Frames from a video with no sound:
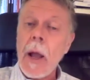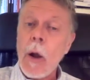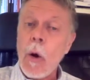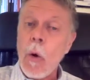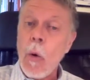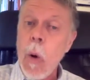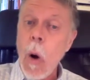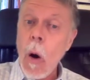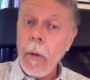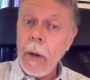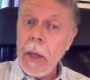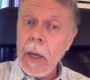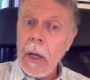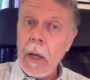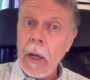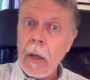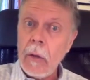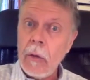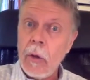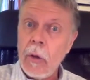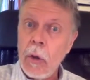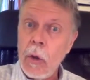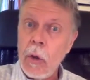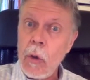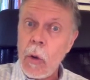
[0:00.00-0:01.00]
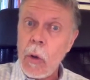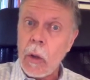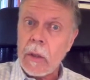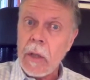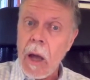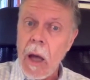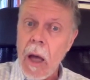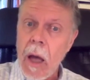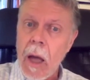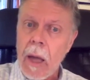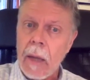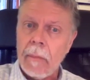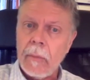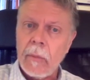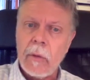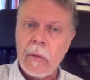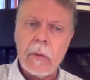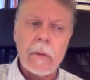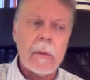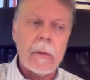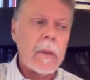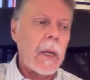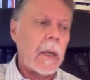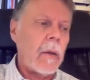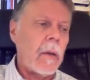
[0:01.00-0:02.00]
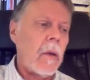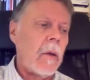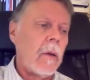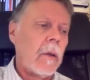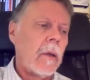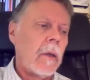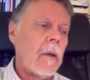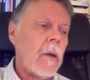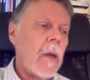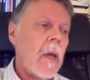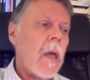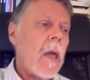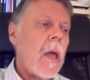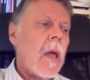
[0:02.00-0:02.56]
quoting the New York Times not long ago,